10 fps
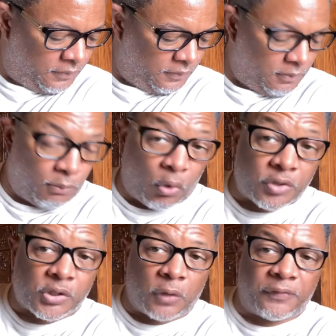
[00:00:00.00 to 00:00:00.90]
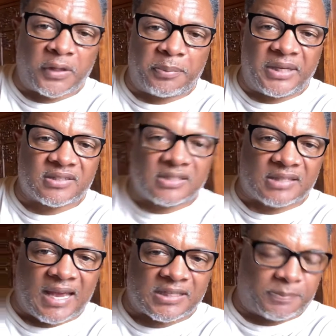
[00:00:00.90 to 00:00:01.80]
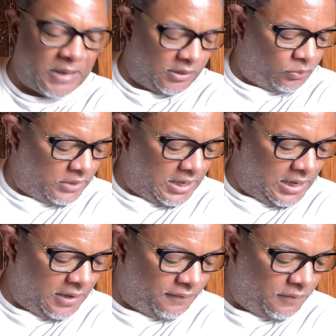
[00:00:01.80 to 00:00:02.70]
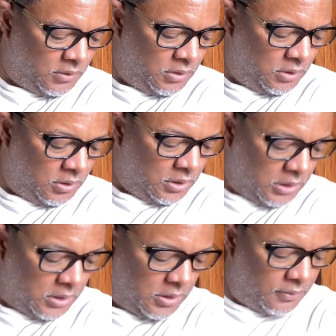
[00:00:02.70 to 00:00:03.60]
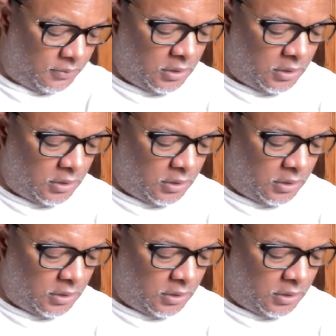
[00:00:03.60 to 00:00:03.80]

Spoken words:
more so for the business aspect. We have a